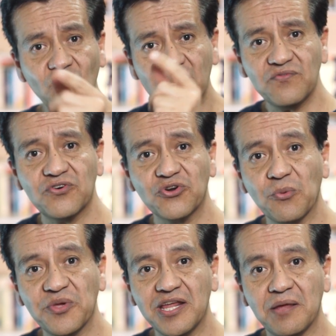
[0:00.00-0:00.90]
One of our
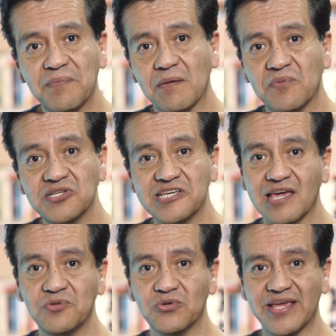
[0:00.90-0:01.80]
community members
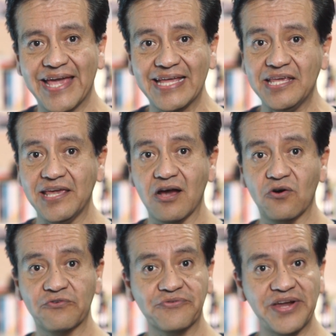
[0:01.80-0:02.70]
came to the idea
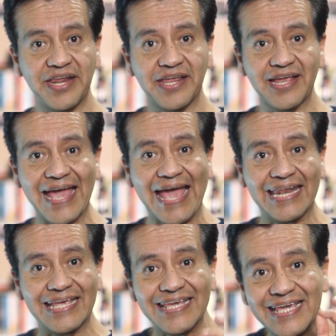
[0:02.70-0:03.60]
of creating
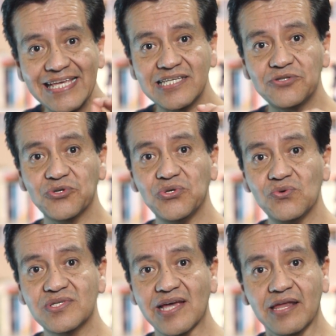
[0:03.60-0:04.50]
an
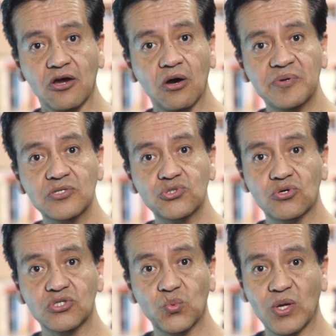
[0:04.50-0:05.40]
easy-to-use and
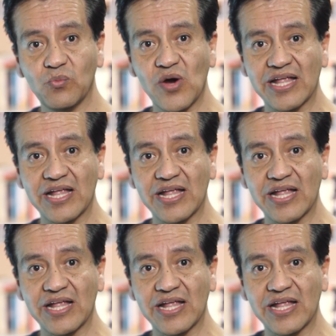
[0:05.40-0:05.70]
open-source web